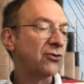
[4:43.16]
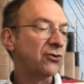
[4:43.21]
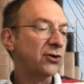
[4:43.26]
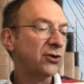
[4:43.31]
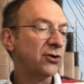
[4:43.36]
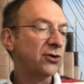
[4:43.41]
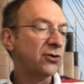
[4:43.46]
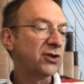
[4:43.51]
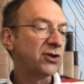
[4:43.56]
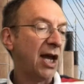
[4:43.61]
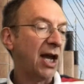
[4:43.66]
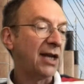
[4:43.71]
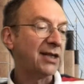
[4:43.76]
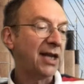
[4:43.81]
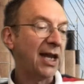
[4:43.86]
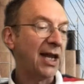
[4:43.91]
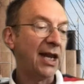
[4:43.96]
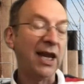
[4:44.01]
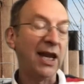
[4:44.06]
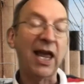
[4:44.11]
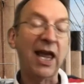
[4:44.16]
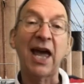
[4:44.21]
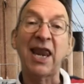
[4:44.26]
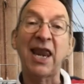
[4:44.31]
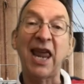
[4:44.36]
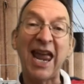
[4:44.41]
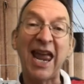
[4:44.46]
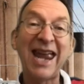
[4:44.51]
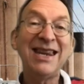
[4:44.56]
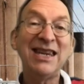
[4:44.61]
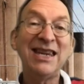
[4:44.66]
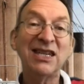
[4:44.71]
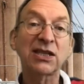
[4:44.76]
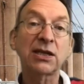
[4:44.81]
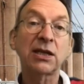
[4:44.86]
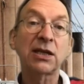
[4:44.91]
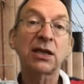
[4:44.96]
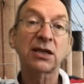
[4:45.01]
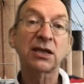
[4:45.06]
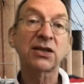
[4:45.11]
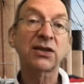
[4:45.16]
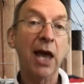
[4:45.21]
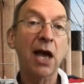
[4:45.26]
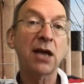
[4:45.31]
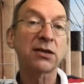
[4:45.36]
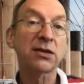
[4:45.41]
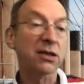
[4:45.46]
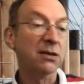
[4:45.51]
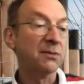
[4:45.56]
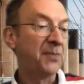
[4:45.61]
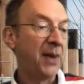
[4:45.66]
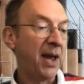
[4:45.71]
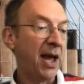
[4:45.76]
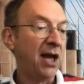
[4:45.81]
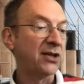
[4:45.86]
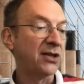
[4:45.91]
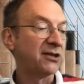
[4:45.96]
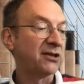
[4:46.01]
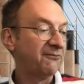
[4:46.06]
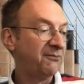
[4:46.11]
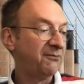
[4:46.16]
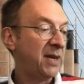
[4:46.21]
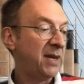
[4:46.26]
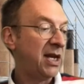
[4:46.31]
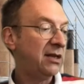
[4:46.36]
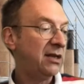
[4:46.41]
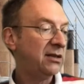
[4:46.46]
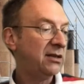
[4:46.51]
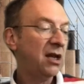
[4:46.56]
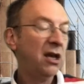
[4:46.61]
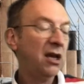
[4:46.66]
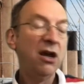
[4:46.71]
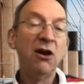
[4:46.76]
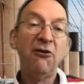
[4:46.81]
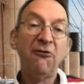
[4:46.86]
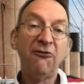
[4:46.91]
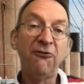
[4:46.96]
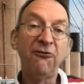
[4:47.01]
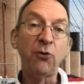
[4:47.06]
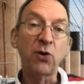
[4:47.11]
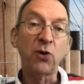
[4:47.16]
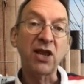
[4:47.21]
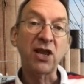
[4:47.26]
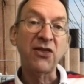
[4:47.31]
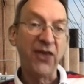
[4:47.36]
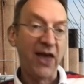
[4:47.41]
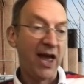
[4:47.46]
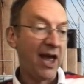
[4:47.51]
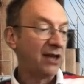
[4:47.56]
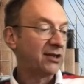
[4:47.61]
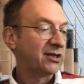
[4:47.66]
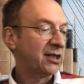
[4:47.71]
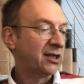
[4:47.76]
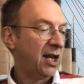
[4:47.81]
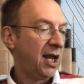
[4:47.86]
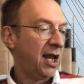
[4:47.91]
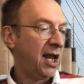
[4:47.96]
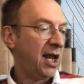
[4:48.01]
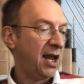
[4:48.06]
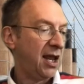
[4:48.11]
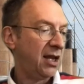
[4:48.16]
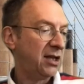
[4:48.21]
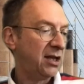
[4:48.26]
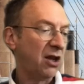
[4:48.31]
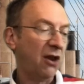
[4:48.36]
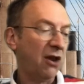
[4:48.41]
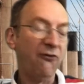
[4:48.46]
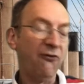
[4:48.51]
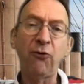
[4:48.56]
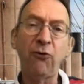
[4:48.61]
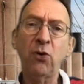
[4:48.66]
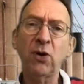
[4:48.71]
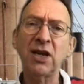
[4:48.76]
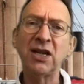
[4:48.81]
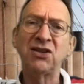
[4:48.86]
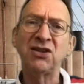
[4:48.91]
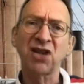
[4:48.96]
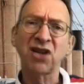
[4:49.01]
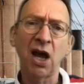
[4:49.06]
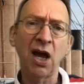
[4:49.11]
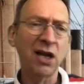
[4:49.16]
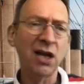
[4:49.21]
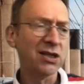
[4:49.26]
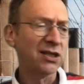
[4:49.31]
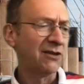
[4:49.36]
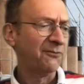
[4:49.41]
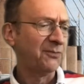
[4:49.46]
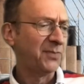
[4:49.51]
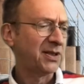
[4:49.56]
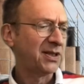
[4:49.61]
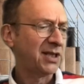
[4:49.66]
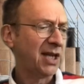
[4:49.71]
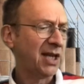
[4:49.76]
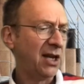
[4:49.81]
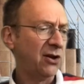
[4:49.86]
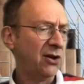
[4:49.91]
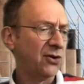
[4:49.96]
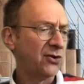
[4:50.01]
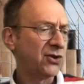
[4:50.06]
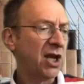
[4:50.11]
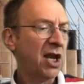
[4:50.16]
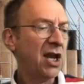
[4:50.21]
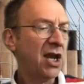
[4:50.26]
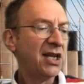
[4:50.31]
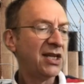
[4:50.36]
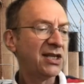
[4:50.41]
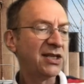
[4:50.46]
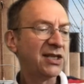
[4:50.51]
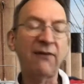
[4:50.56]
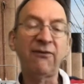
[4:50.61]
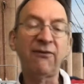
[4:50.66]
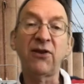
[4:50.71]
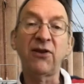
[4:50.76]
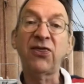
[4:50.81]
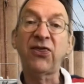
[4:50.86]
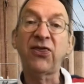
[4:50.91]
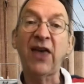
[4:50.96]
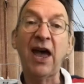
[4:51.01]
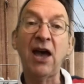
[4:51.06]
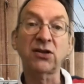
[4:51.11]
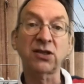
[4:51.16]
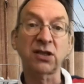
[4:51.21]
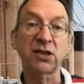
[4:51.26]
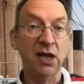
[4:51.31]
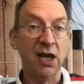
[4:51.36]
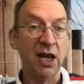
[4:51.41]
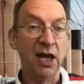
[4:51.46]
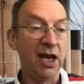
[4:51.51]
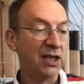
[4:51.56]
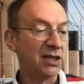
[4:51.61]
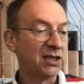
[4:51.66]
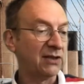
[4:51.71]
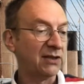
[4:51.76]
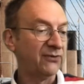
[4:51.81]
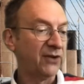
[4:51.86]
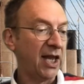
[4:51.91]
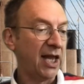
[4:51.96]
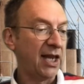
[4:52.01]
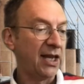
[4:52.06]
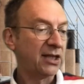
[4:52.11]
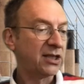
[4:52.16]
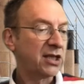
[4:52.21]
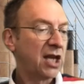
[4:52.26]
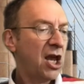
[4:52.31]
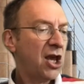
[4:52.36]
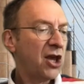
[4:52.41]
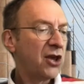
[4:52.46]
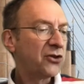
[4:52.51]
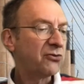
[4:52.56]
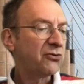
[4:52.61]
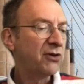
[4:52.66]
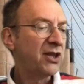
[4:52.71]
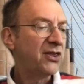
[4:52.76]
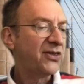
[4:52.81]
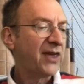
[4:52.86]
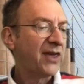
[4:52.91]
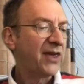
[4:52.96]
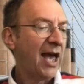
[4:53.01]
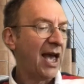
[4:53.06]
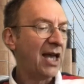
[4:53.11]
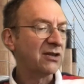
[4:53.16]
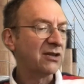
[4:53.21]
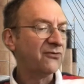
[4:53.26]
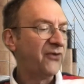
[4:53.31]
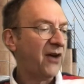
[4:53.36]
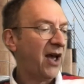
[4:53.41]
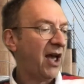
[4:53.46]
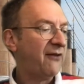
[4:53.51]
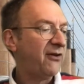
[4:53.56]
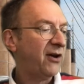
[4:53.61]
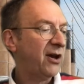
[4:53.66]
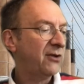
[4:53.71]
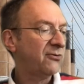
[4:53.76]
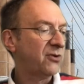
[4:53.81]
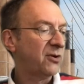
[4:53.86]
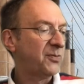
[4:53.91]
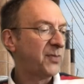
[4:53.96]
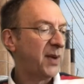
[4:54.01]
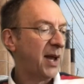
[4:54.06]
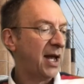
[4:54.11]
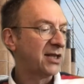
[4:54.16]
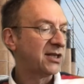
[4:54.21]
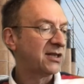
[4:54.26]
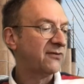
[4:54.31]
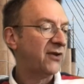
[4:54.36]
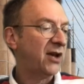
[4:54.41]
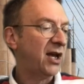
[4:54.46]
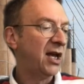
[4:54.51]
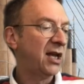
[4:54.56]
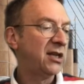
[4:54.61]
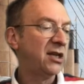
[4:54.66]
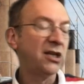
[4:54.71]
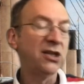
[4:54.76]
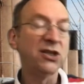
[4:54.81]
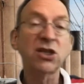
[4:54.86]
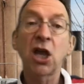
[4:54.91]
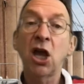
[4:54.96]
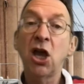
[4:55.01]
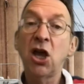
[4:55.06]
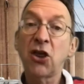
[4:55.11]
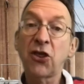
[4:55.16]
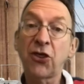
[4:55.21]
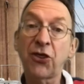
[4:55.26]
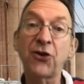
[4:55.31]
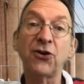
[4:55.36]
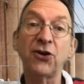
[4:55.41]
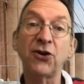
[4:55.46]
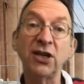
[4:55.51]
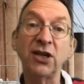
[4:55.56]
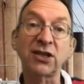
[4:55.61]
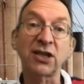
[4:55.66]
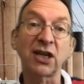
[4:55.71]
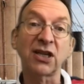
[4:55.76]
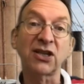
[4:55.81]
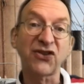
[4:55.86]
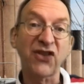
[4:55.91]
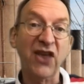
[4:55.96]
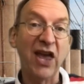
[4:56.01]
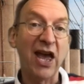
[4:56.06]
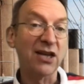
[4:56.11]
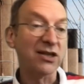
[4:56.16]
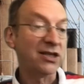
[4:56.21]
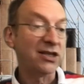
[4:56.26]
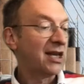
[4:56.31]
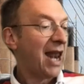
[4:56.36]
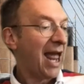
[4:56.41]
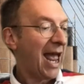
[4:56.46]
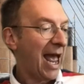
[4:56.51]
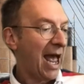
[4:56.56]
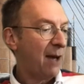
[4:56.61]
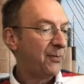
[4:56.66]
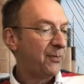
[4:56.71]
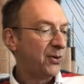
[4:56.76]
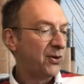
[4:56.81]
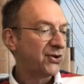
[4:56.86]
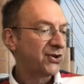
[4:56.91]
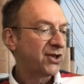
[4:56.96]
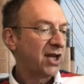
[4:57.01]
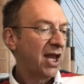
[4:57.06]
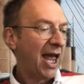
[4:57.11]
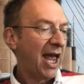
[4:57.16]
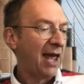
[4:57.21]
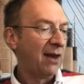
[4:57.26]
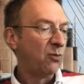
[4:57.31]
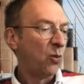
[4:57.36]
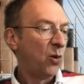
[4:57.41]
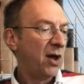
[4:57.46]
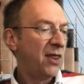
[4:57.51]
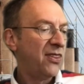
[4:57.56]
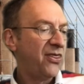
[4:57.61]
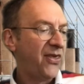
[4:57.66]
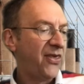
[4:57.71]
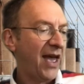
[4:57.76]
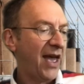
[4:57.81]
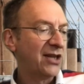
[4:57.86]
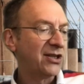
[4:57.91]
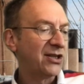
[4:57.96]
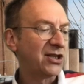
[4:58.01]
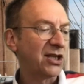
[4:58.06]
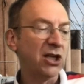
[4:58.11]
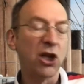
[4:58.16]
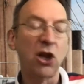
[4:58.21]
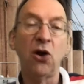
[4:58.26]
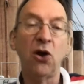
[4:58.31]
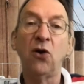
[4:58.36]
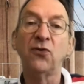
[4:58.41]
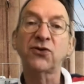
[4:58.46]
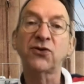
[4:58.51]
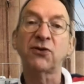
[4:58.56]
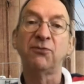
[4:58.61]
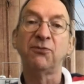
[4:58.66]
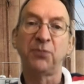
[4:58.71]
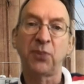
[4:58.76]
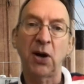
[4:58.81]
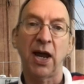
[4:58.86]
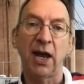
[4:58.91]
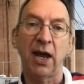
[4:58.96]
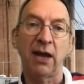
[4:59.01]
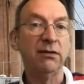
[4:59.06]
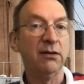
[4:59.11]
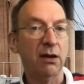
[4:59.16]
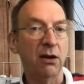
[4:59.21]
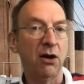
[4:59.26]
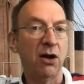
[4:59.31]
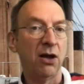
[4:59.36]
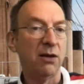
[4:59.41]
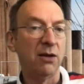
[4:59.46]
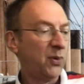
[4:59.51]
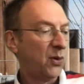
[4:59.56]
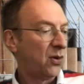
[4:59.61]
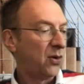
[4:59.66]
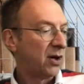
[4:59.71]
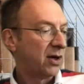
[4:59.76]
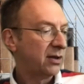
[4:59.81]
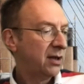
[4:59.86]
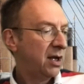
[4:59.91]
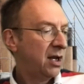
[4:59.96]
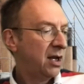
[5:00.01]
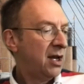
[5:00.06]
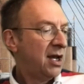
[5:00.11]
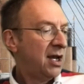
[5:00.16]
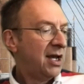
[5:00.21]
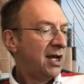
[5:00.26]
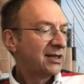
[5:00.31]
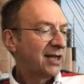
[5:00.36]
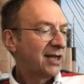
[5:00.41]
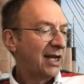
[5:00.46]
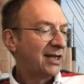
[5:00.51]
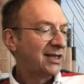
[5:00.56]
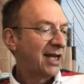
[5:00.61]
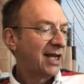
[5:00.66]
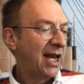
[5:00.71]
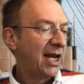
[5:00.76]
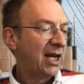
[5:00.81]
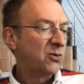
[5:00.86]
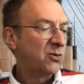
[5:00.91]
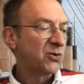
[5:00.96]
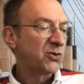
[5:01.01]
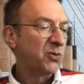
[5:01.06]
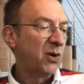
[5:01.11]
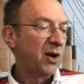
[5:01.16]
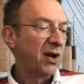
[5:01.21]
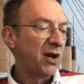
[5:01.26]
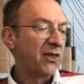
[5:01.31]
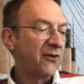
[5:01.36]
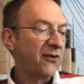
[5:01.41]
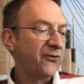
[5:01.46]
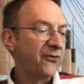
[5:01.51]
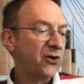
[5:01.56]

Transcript: and crew, Titanic had 86,000 pounds of meat, 40,000 eggs, 40 tons of potatoes, 7,000 heads of lettuce, 3,500 pounds of onions, 36,000 apples, and 1,000 loaves of bread, on board. Titanic was one of